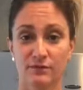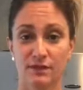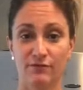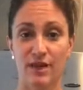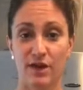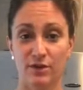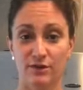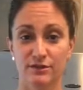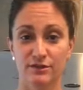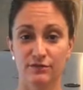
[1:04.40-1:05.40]
the
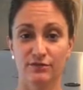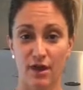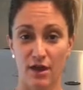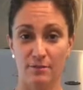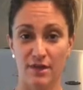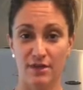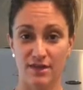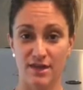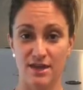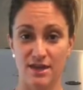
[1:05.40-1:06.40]
flowers from
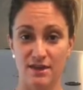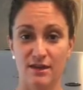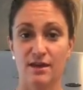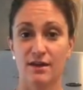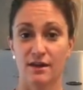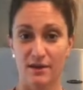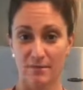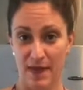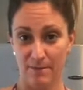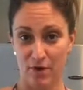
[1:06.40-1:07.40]
the
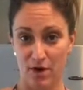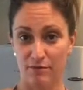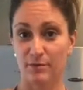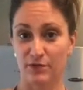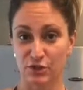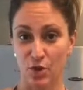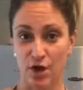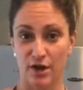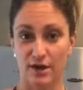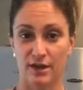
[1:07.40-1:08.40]
paper from the
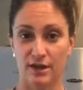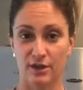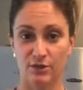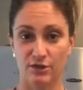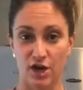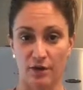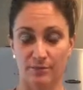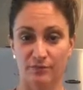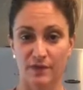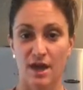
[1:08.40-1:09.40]
store into a jar.
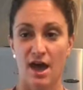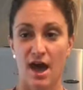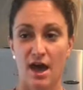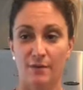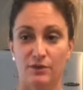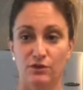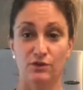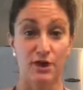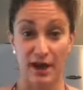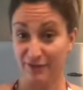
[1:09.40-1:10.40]
You
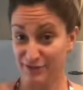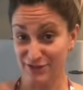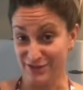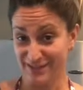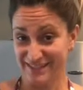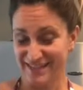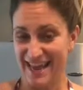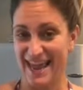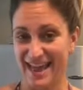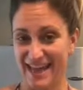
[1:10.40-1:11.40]
do not have to do this,
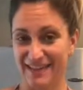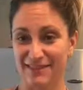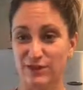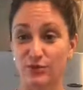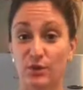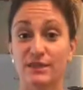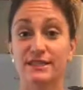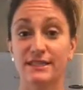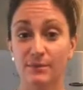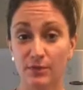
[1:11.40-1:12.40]
and there's a
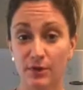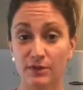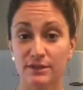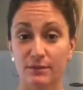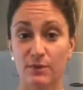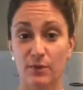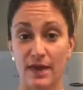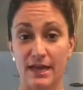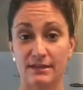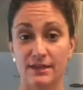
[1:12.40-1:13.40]
simple
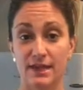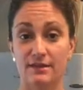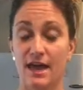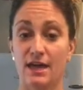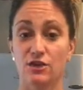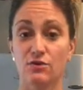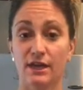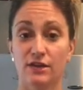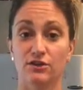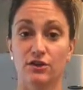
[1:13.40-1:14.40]
ways that you
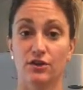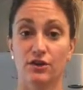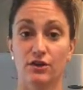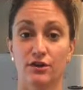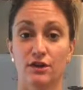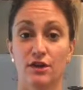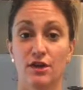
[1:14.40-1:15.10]
can turn